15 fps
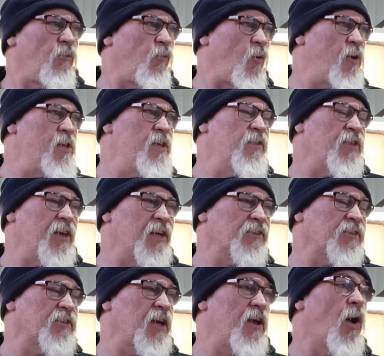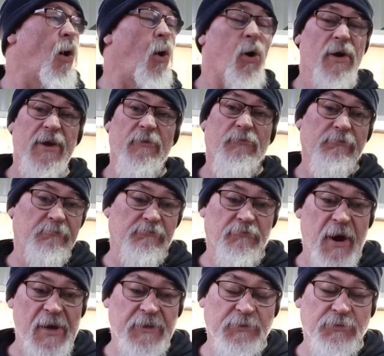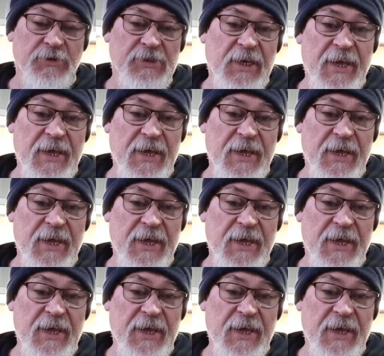What, anything else to say? Oh yeah, Rachel's